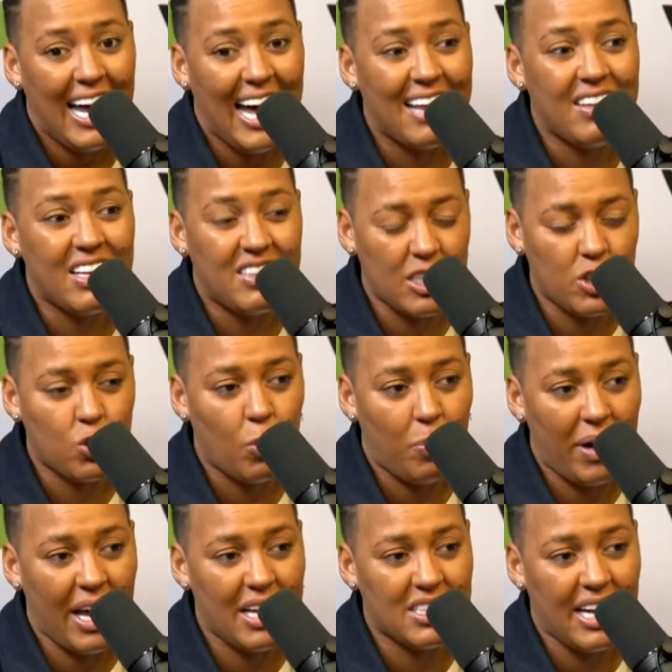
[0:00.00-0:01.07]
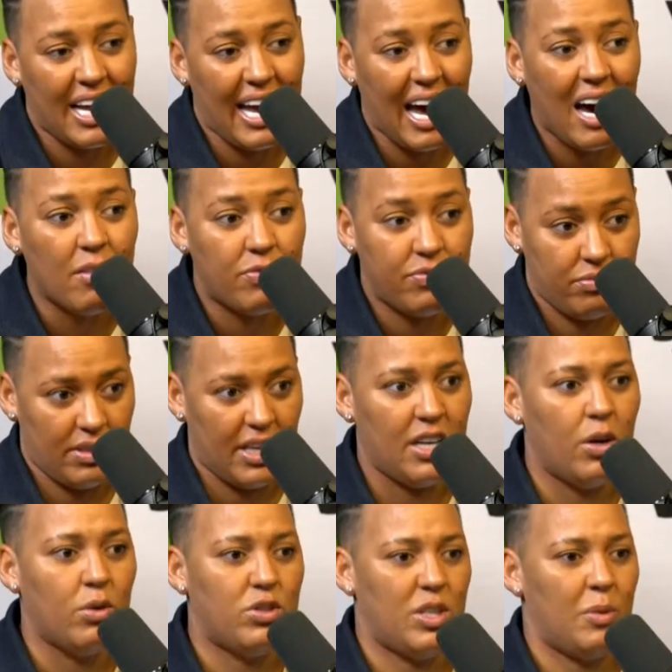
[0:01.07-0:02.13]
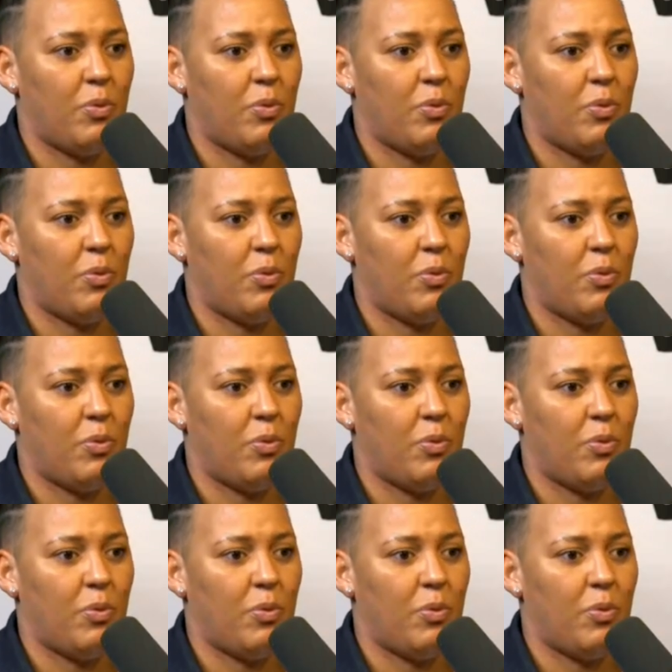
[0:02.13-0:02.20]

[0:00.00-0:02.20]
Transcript: And the additional players that they have in Lucy